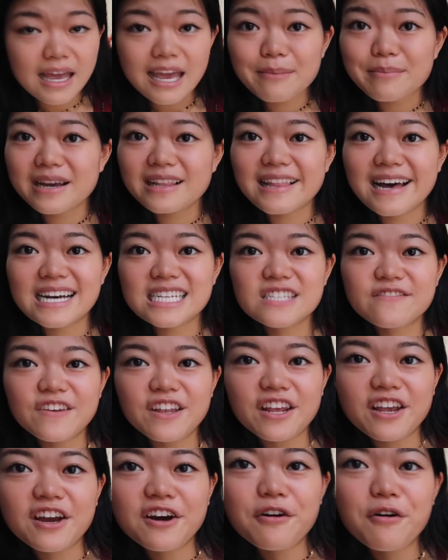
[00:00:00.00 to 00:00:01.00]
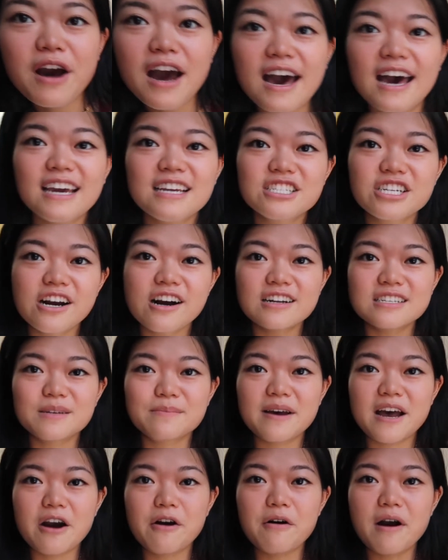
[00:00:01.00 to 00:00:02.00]
In my last video, I talked
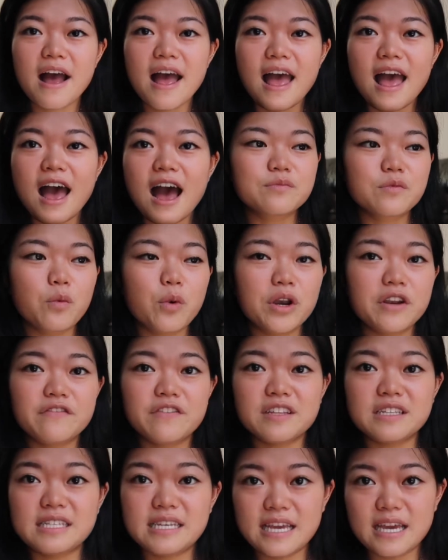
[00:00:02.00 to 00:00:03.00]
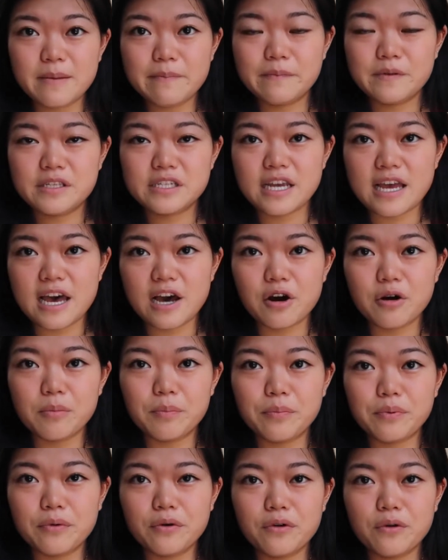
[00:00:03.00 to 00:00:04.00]
about one of the tips to
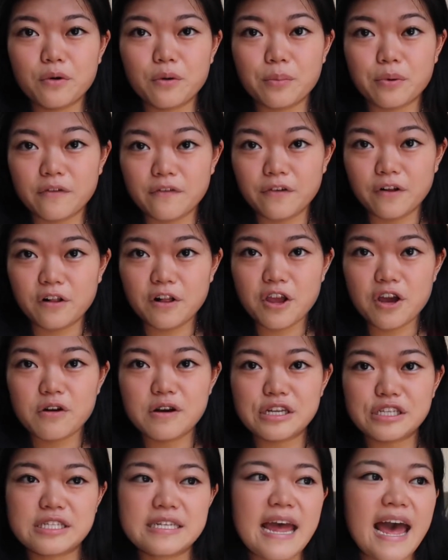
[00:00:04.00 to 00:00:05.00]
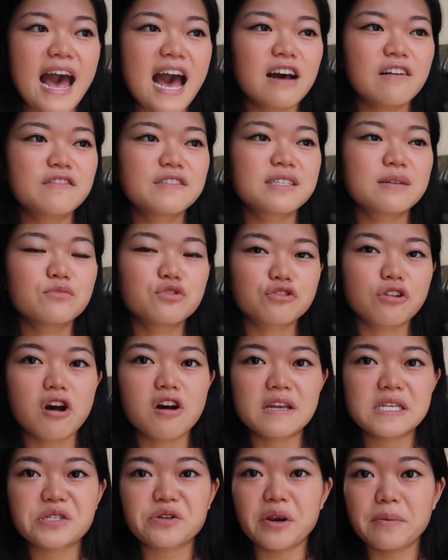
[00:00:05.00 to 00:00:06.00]
help your portfolio is to have some
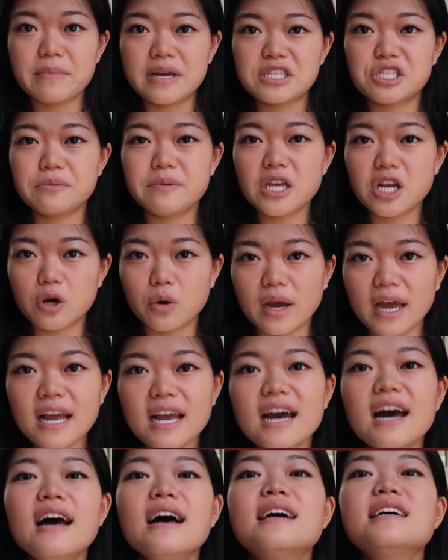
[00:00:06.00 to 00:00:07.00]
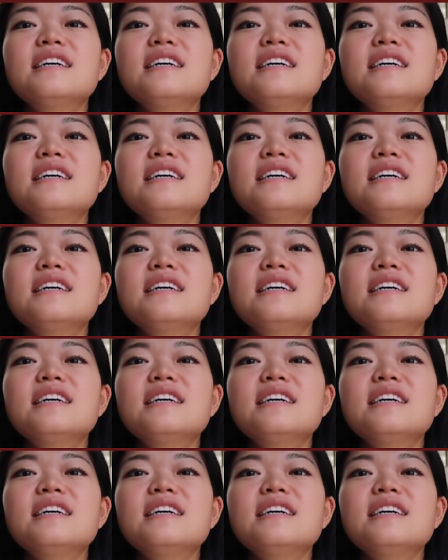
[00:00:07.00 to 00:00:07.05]
drawings that are meant to be quick.